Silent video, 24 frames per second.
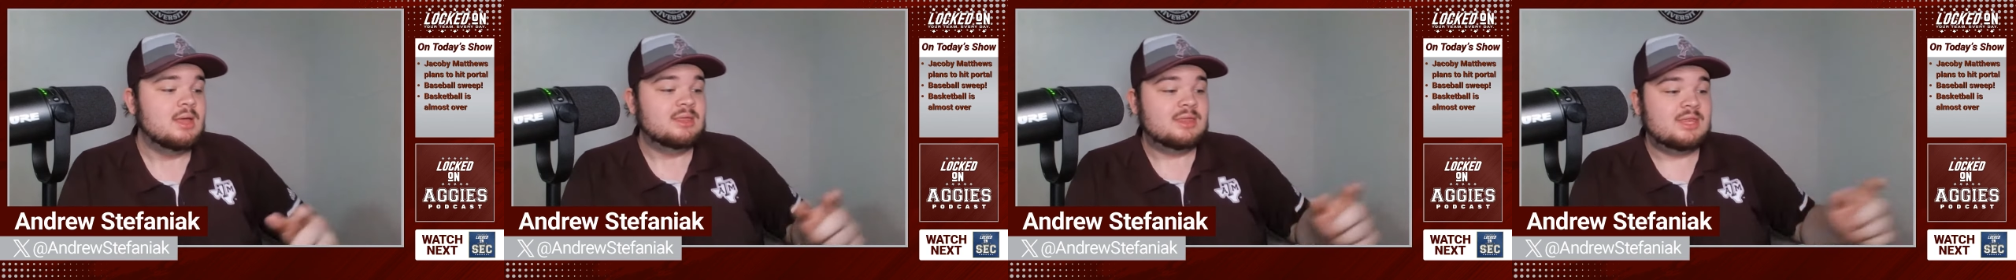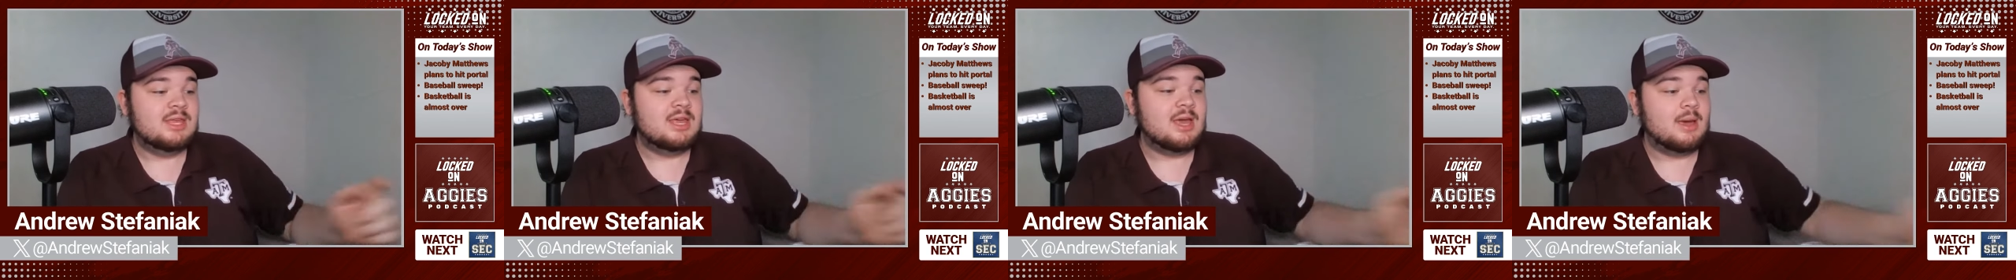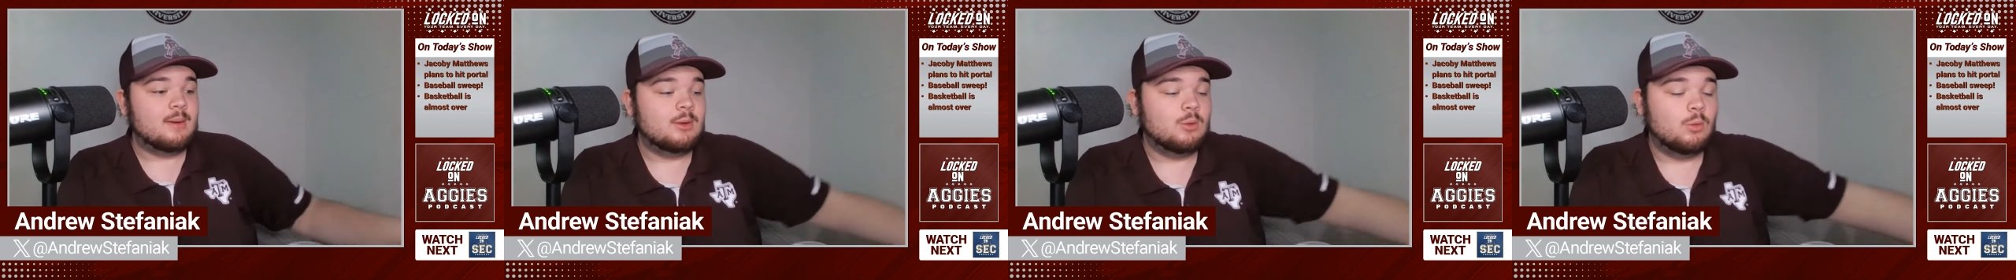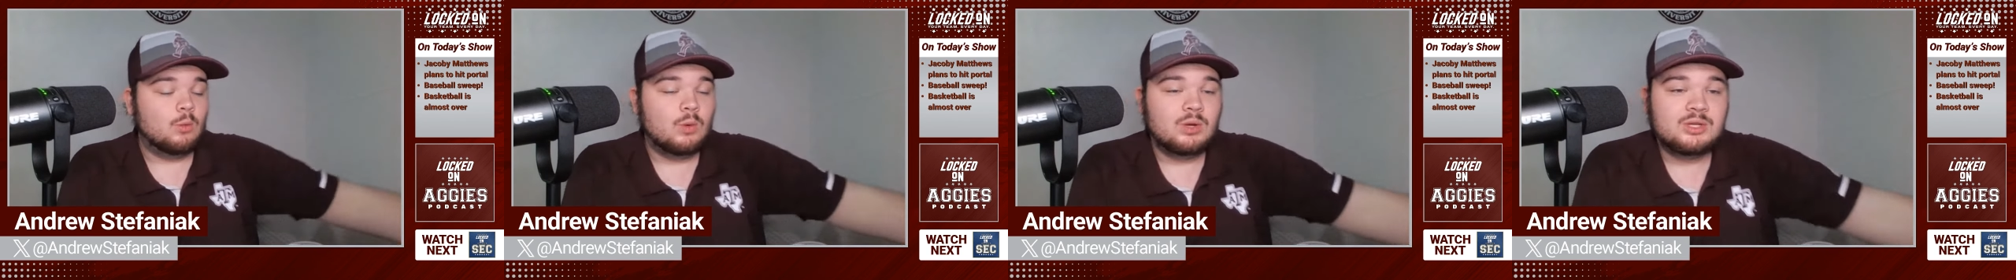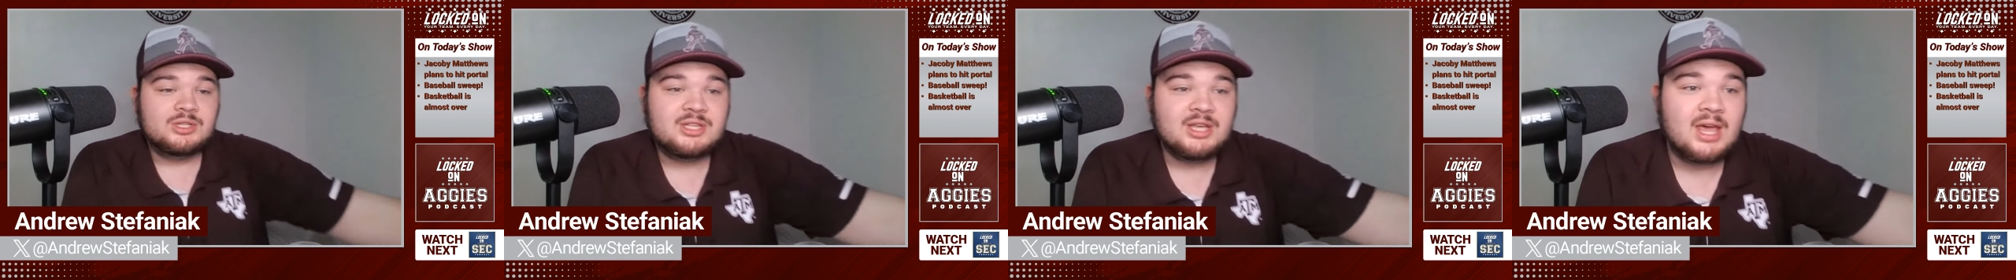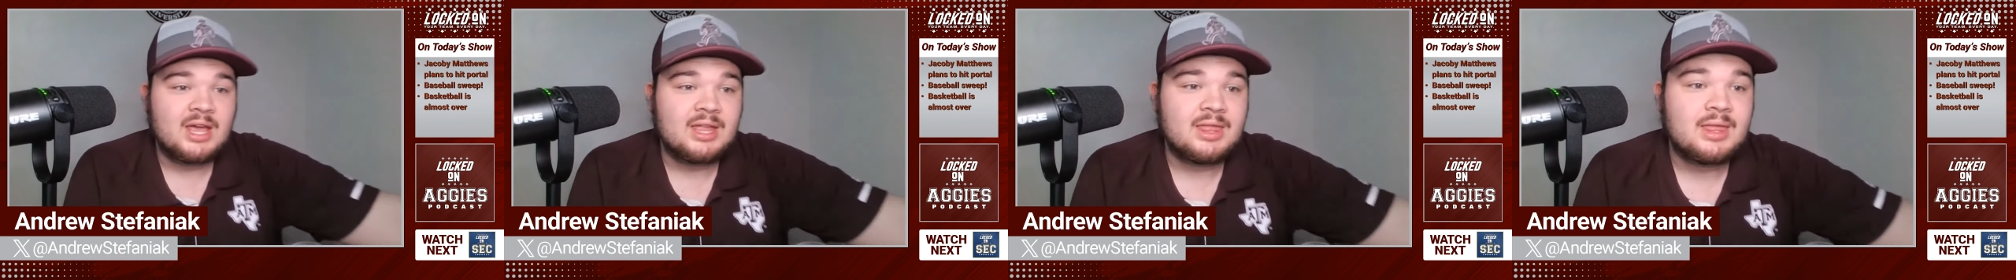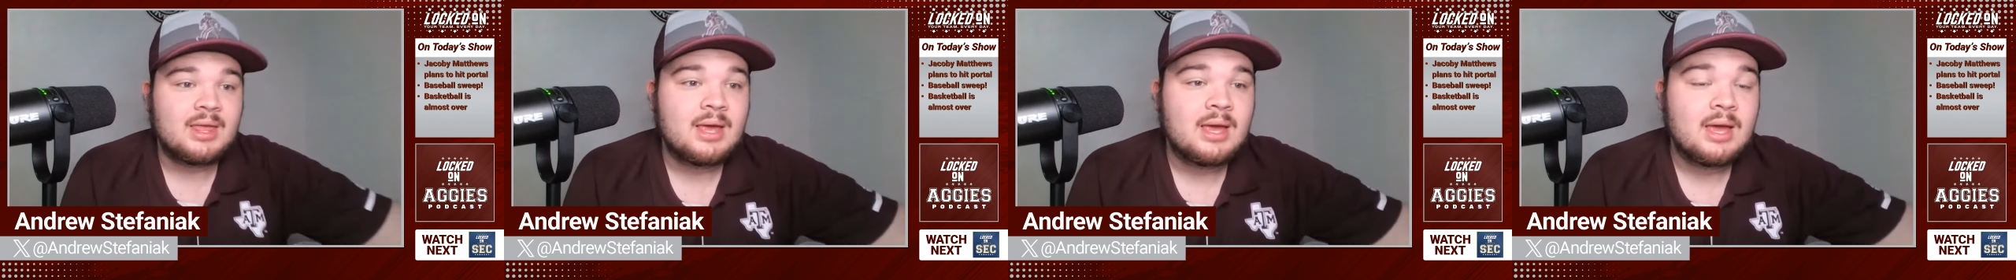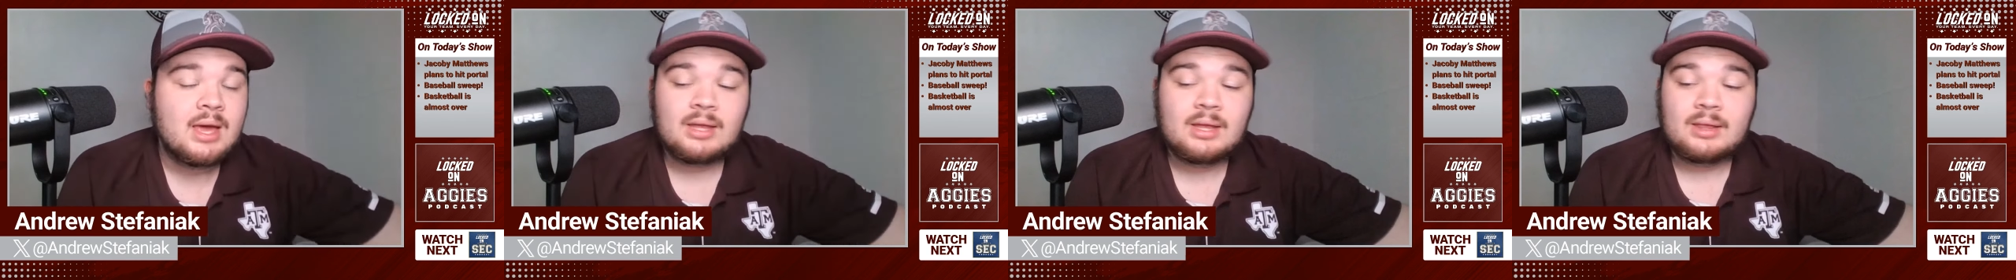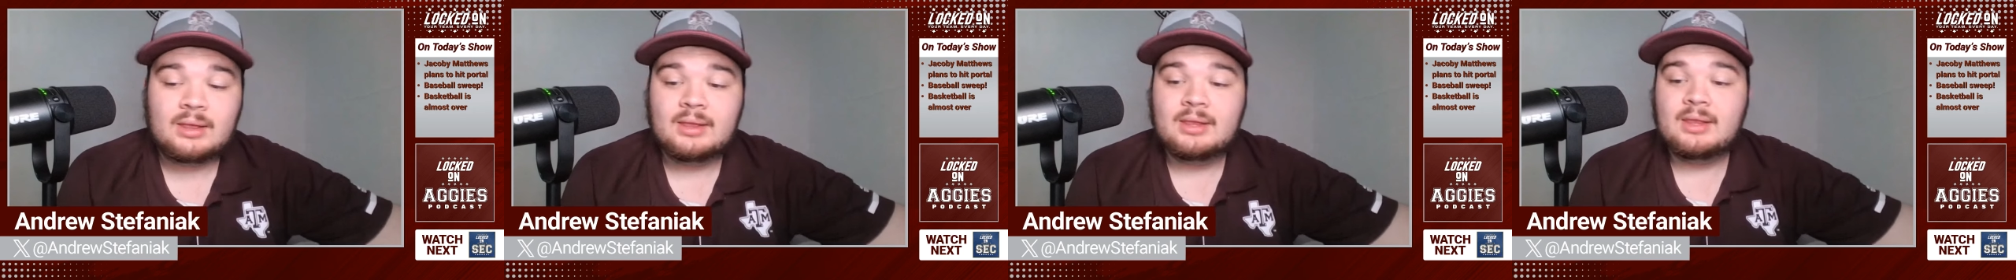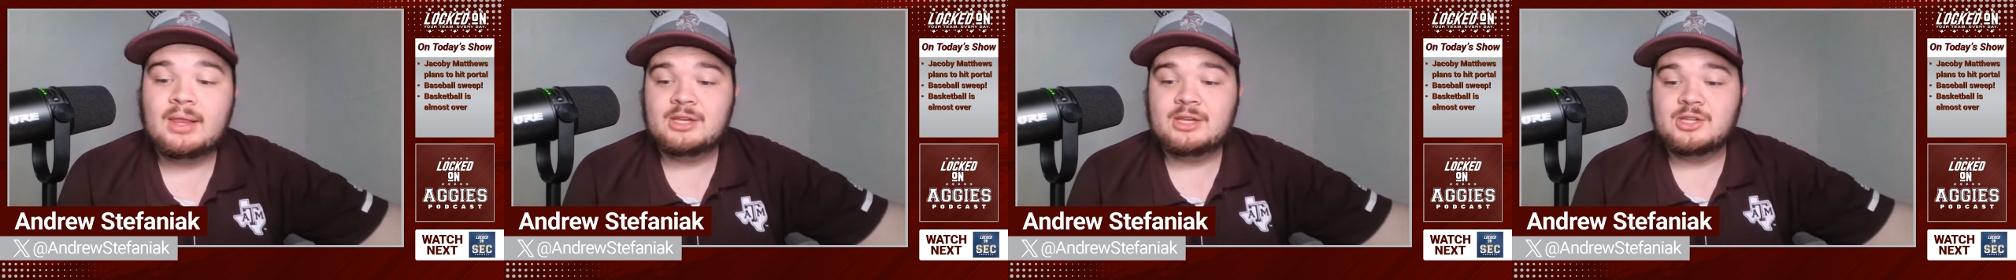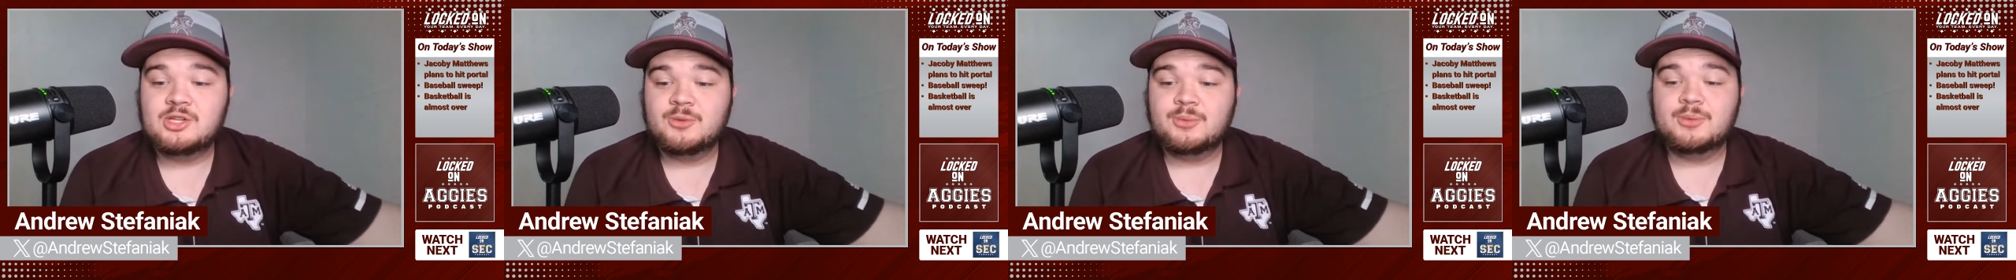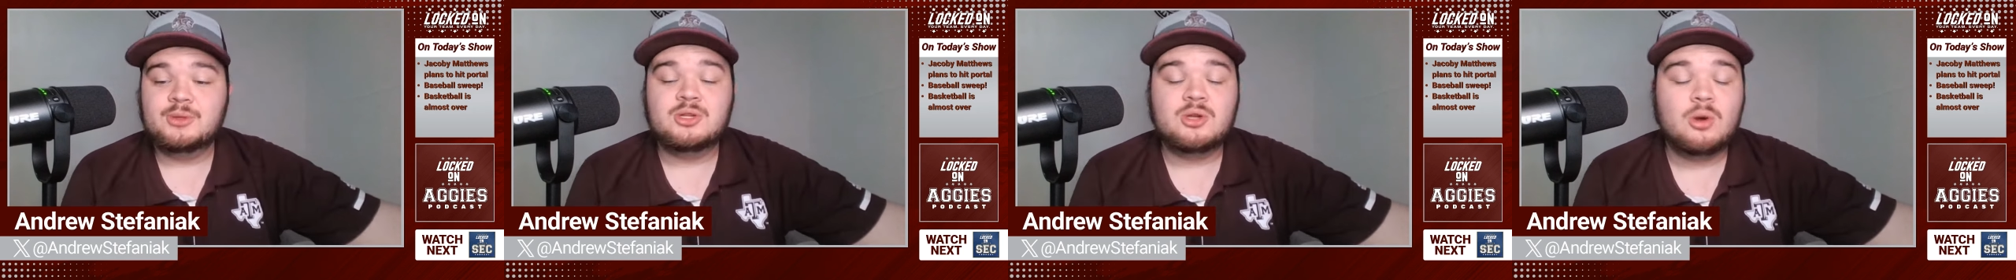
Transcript: The, I mean, once again, ladies and gentlemen,